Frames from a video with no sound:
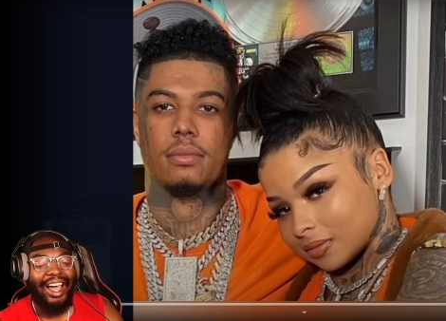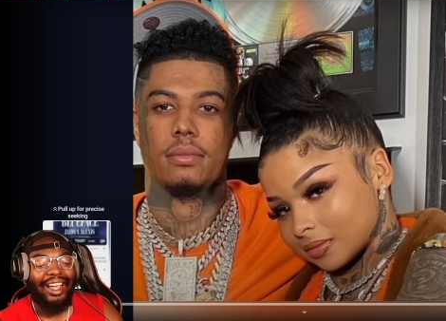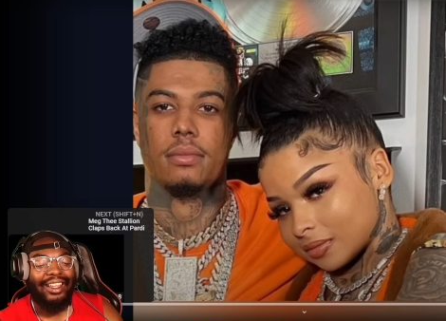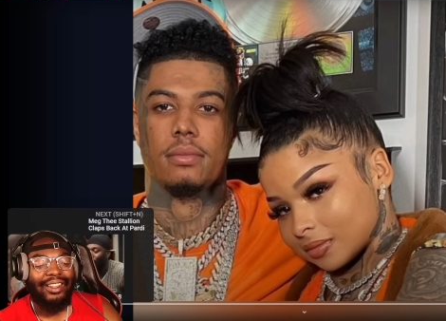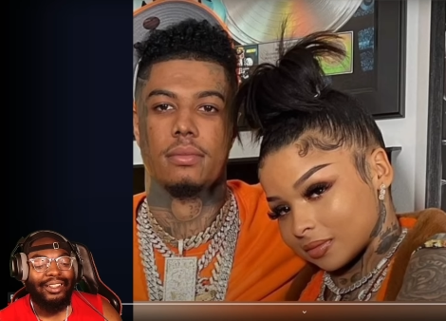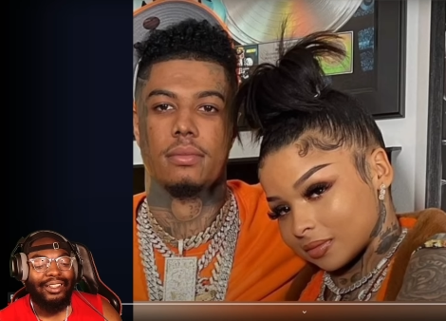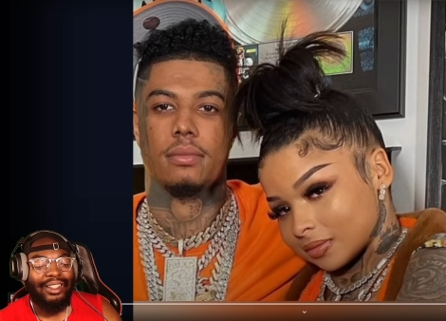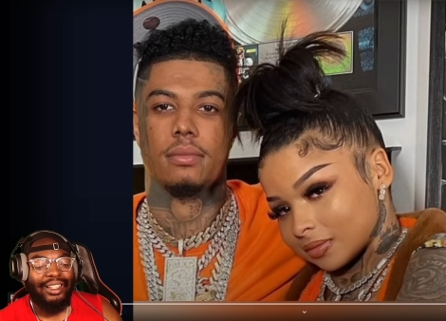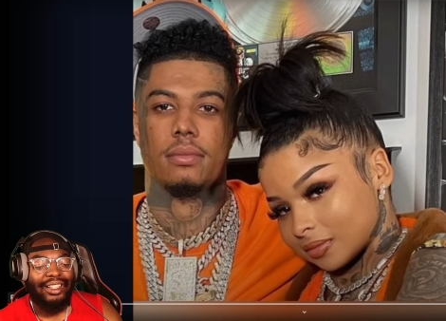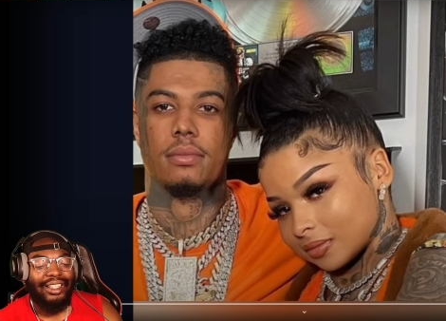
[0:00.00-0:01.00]
Speaker 1: Facts, though.
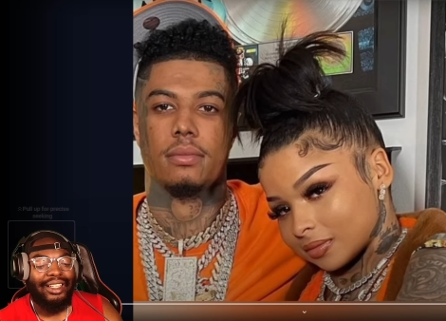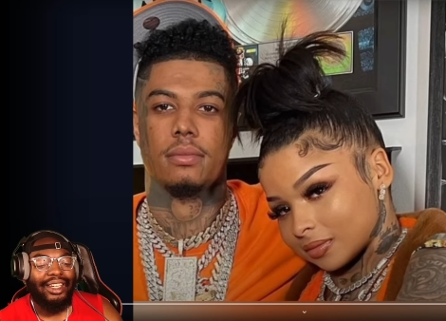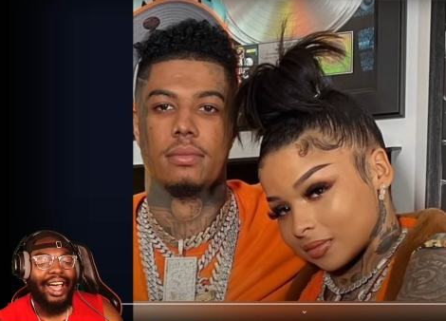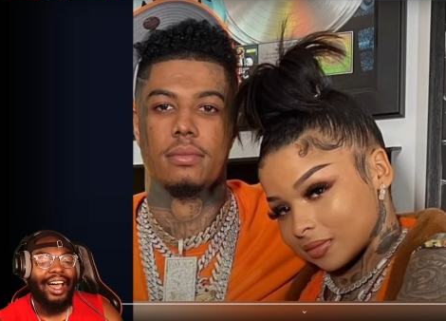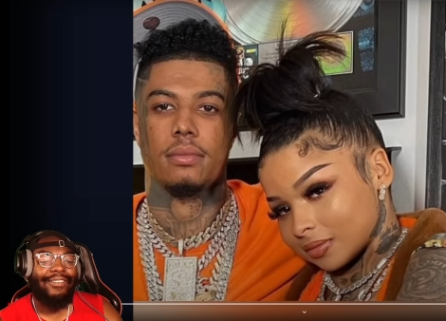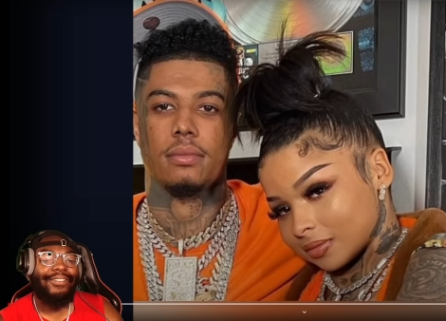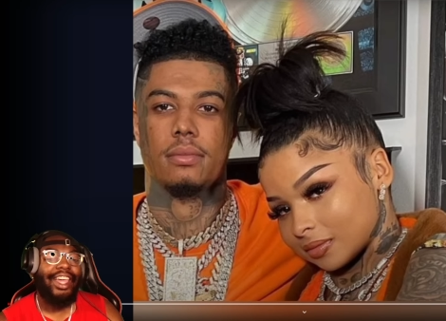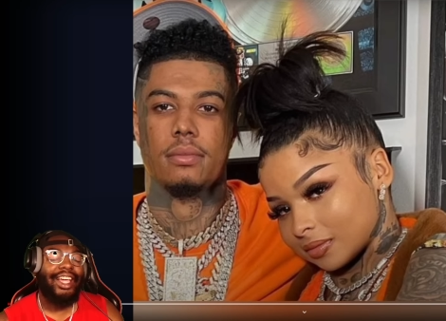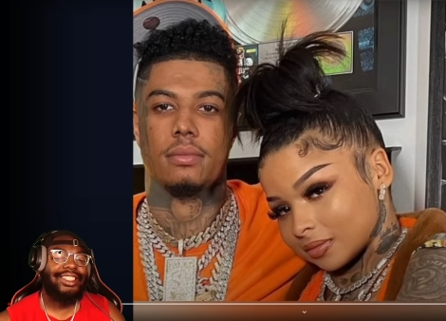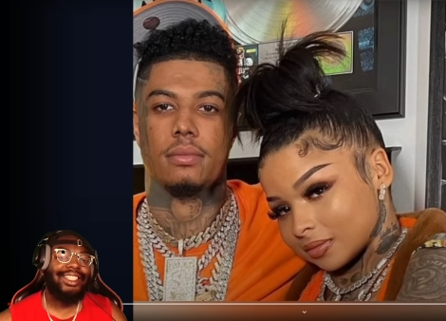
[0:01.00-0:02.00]
Nah,
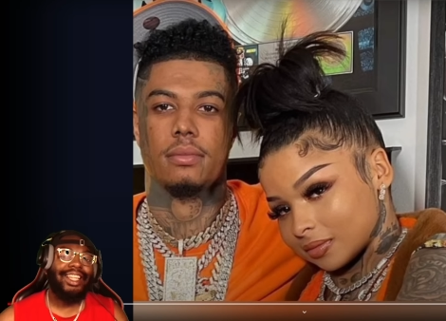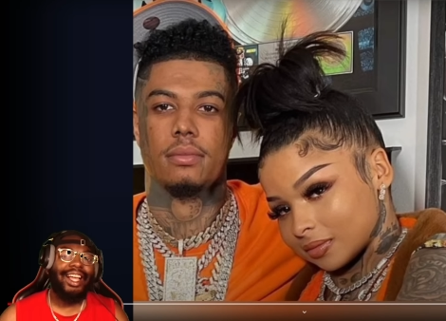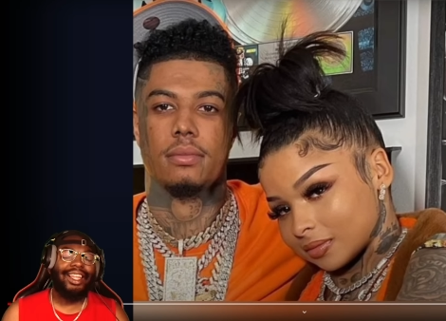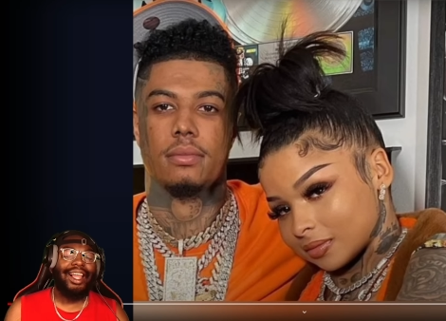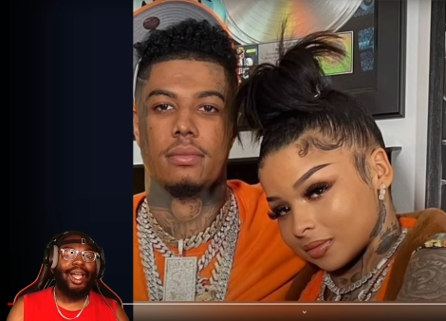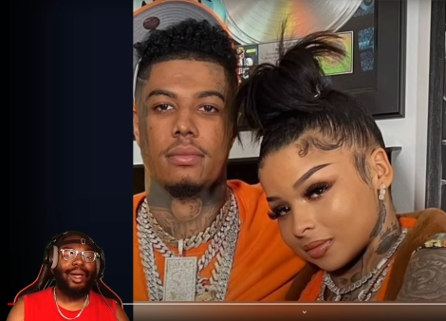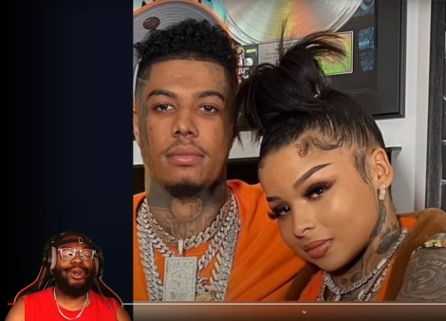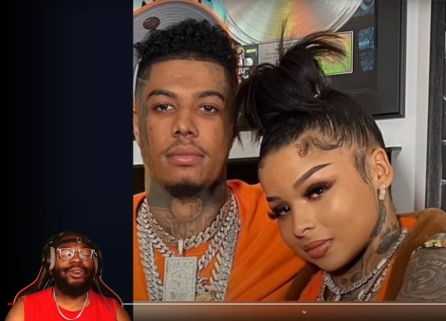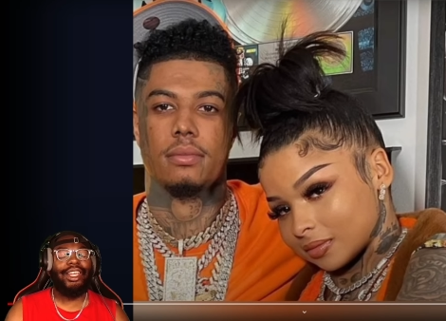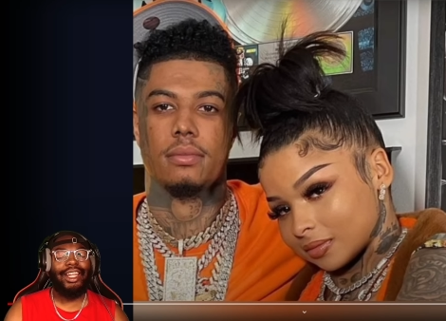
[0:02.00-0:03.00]
facts. She not lying,
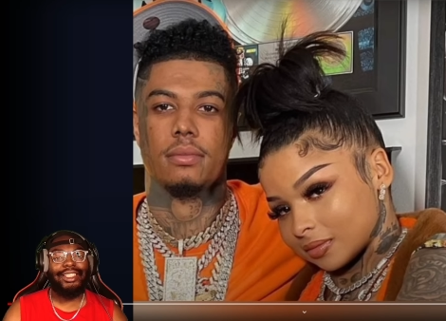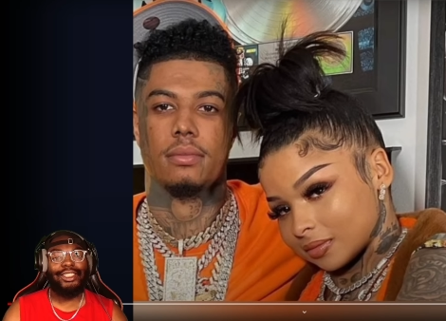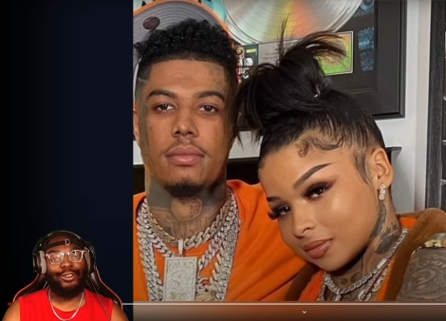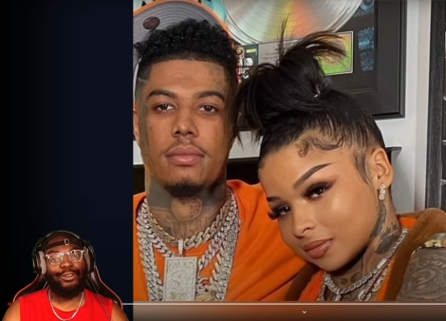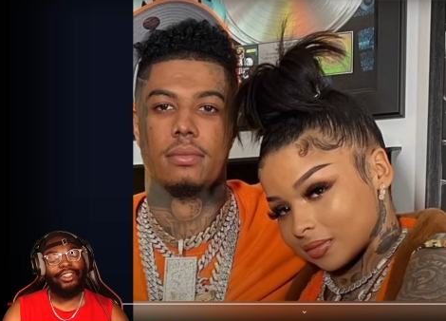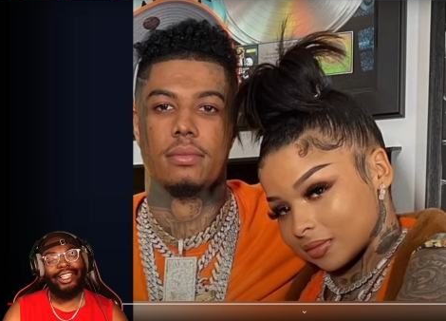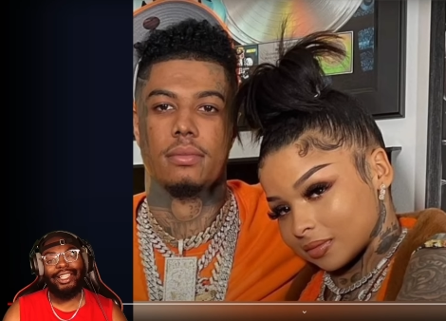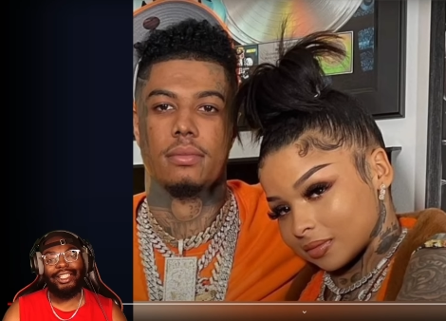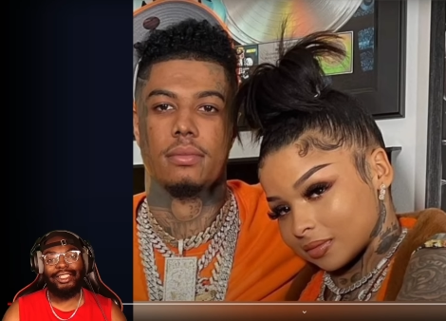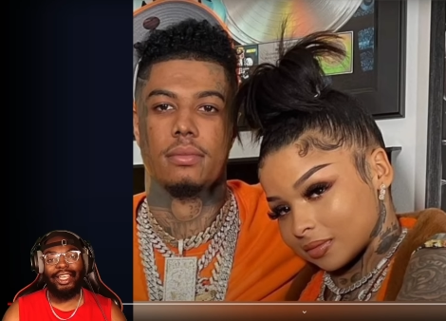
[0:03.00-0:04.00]
bro. Get out your
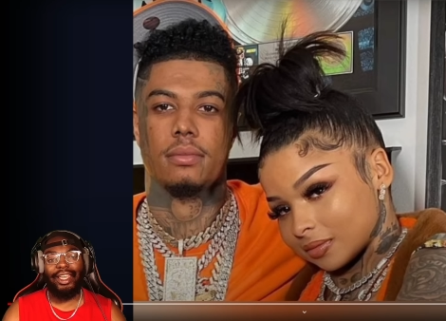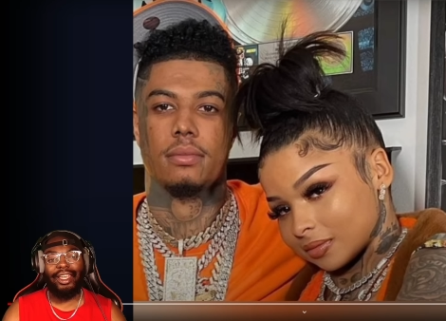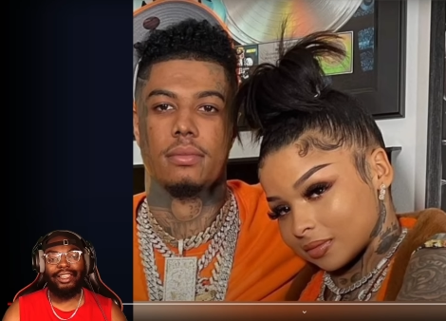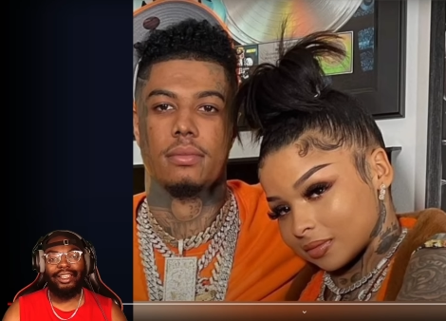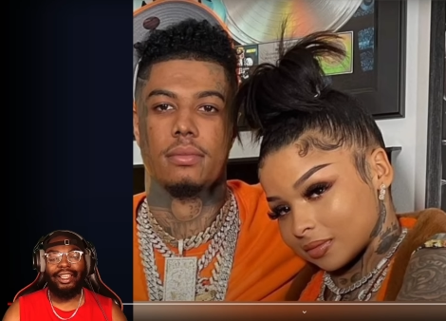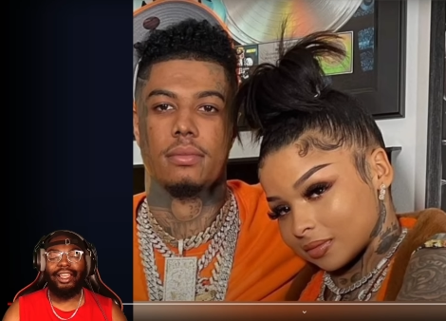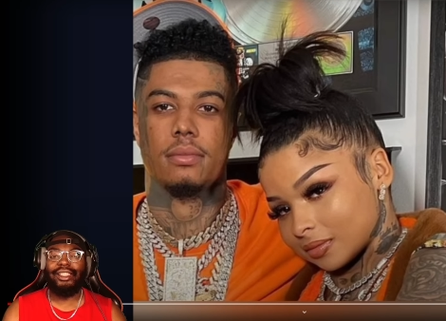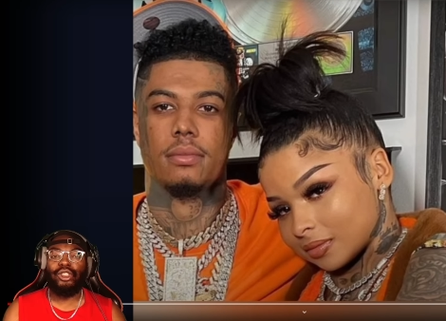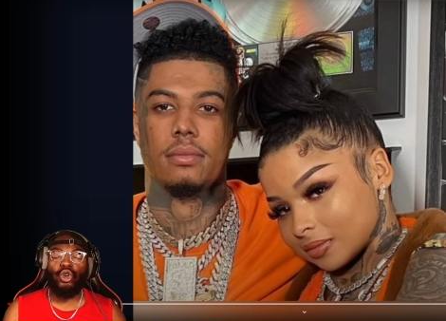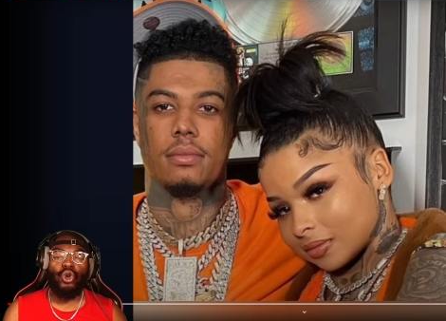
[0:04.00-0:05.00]
feelings, gang.
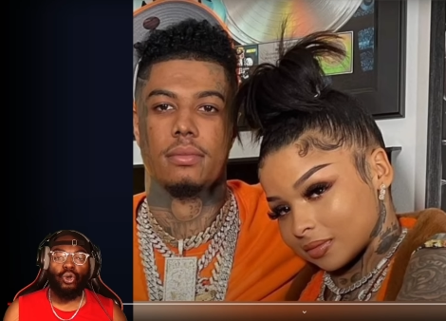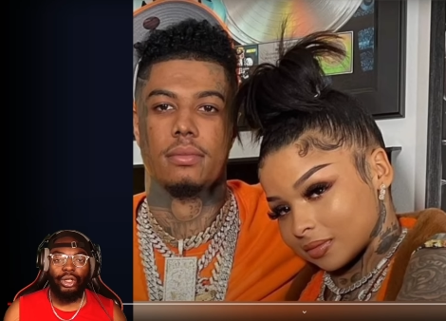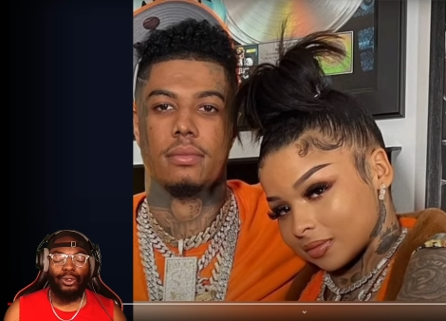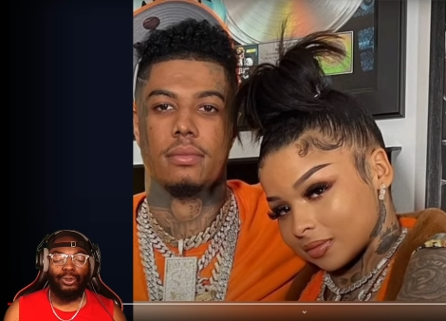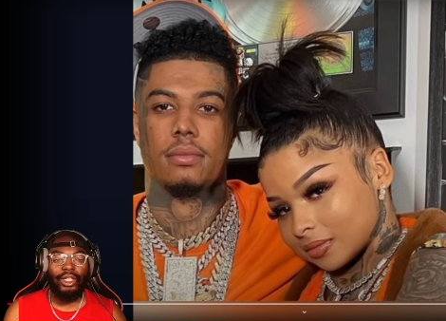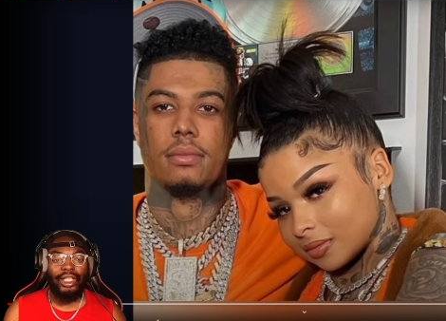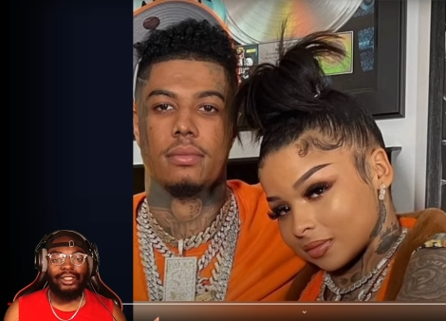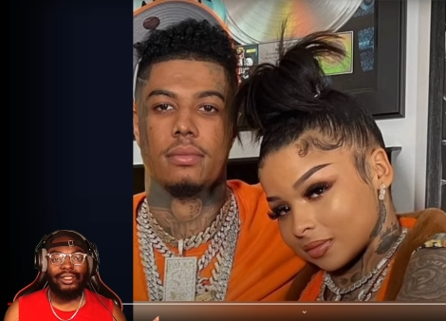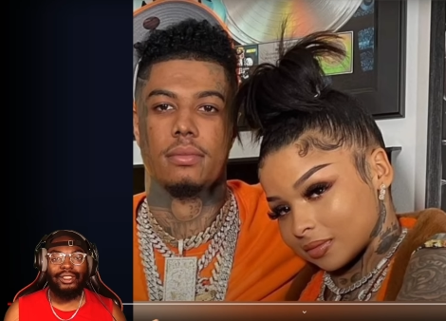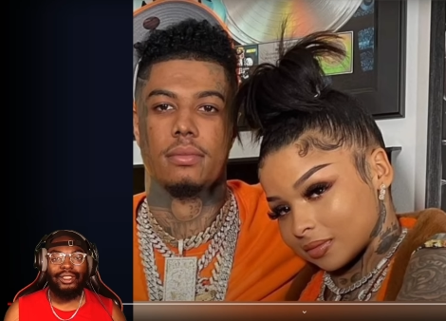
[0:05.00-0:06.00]
It's cool when you
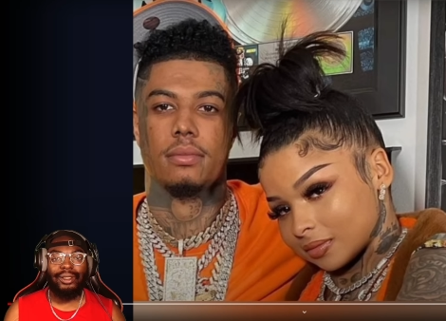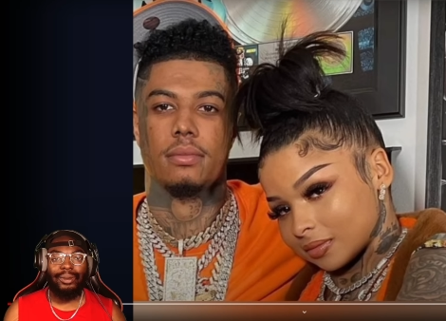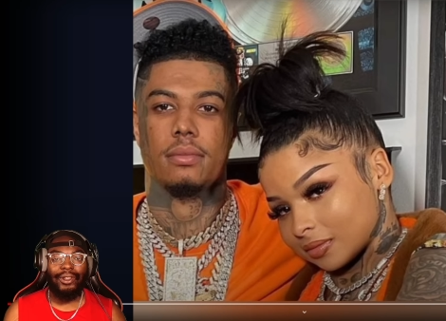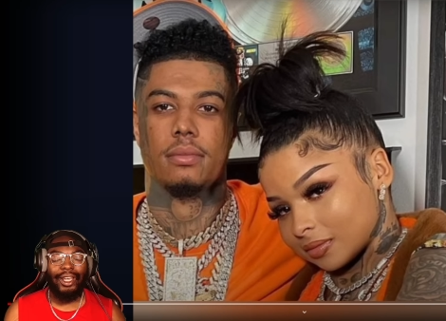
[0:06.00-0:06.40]
diss. It